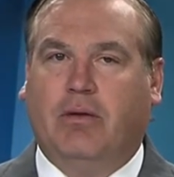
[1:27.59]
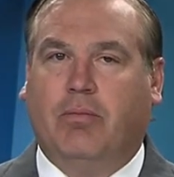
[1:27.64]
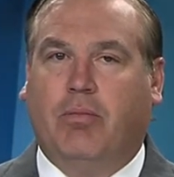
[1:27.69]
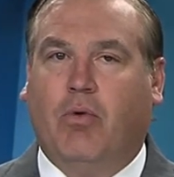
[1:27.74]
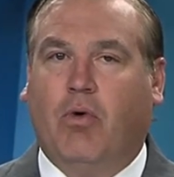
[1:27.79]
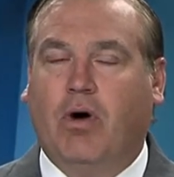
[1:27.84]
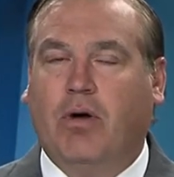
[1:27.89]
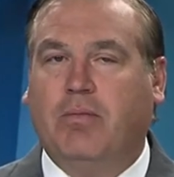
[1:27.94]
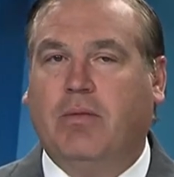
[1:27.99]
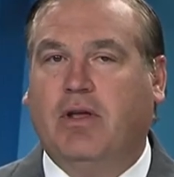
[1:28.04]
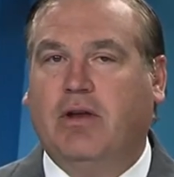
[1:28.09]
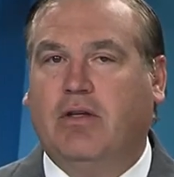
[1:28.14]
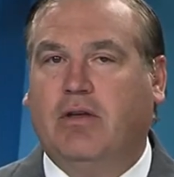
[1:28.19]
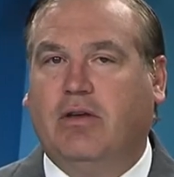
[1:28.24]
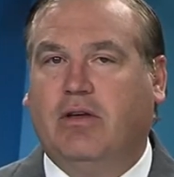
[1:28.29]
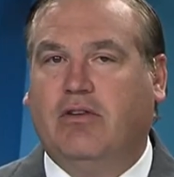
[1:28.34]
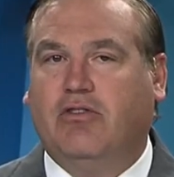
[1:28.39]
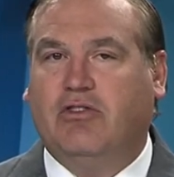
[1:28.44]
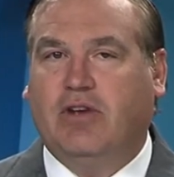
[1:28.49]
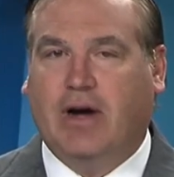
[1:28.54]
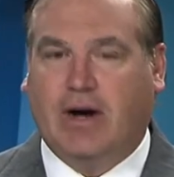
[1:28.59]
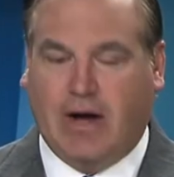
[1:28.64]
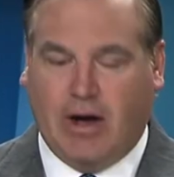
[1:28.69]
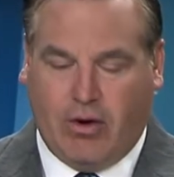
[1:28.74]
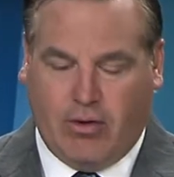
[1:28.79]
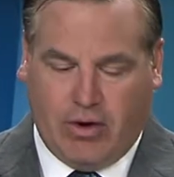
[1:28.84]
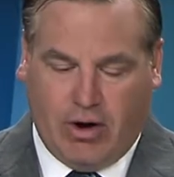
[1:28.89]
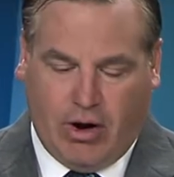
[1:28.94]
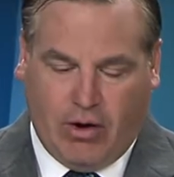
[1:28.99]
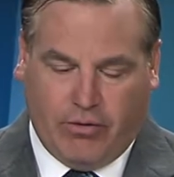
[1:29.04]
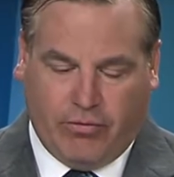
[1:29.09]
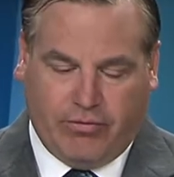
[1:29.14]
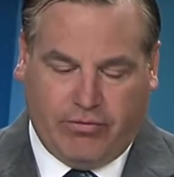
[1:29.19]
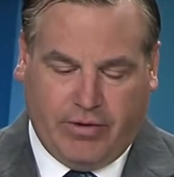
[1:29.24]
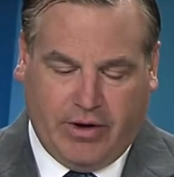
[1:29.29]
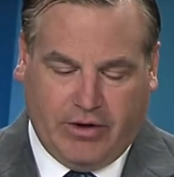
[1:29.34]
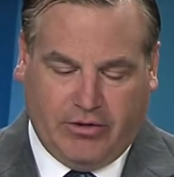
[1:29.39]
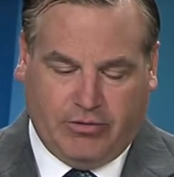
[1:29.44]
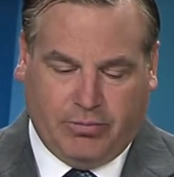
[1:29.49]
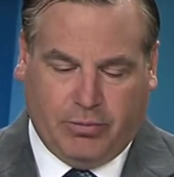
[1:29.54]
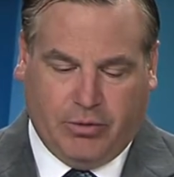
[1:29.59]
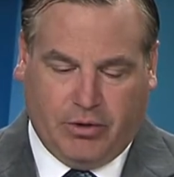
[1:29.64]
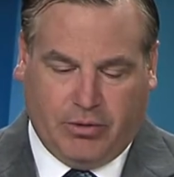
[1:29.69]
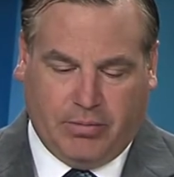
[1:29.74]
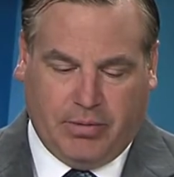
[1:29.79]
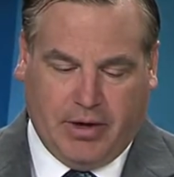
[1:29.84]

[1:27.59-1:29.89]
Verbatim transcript: appointment, you can check out our Facebook